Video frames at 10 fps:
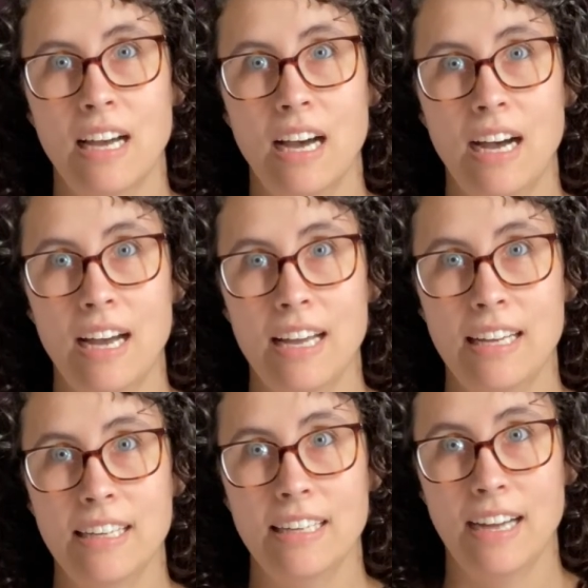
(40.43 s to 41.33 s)

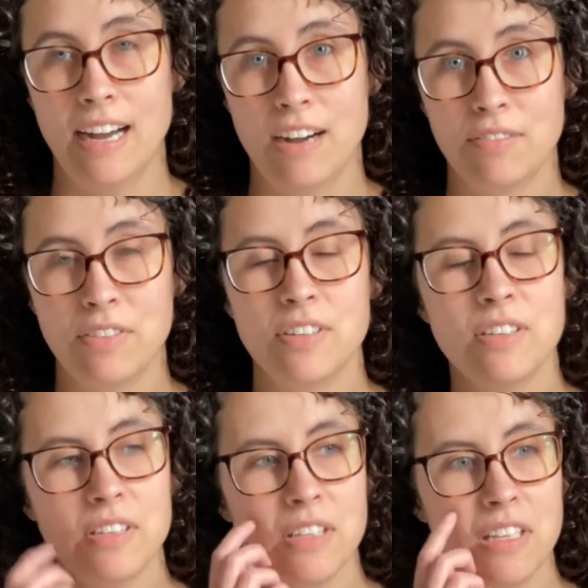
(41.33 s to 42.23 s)
I have.
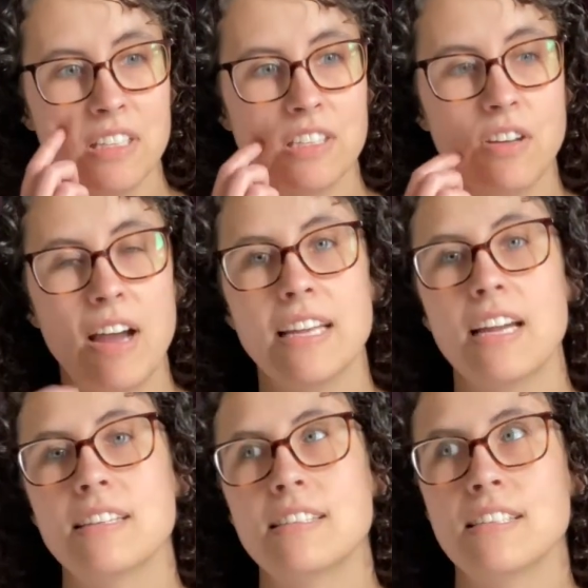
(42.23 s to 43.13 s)
So I
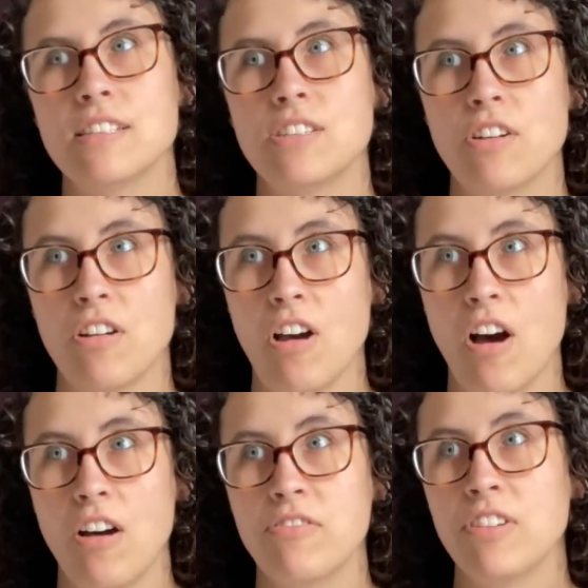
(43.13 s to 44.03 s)
guess to start
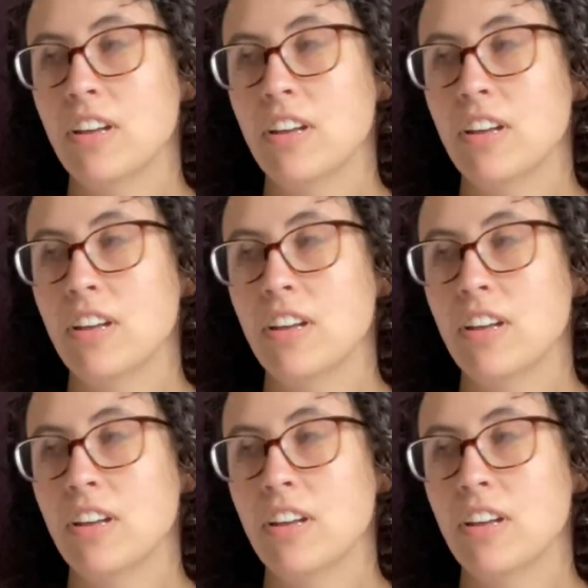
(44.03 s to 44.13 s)
off,